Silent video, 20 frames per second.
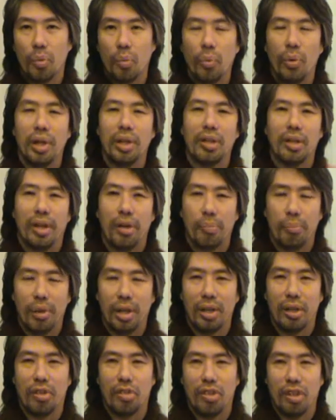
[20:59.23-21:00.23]
with our
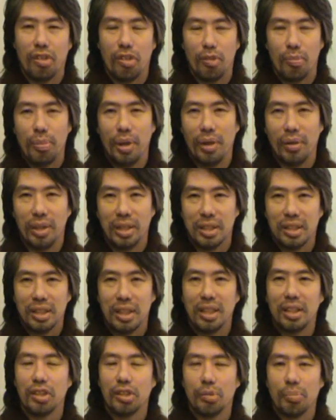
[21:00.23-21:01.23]
brothers and spirits
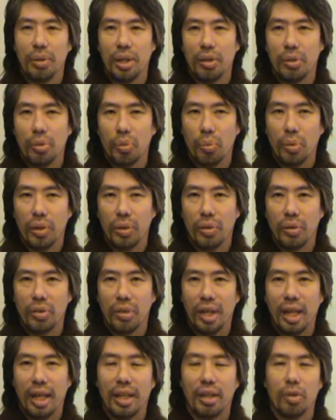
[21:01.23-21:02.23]
in the spirit world
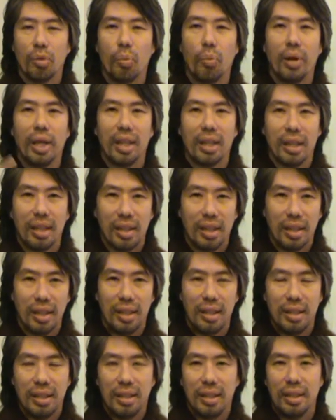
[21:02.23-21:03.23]
and with
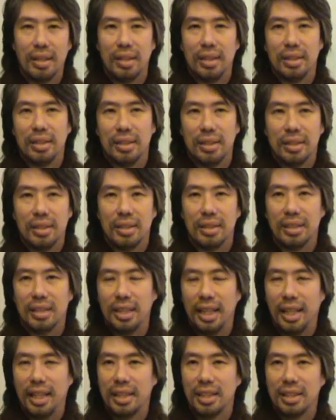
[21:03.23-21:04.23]

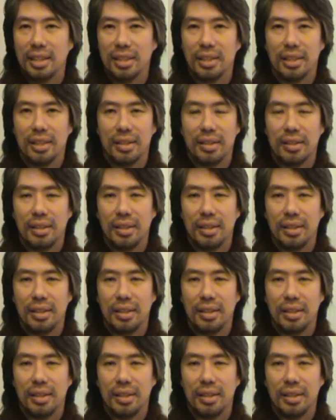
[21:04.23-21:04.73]
saints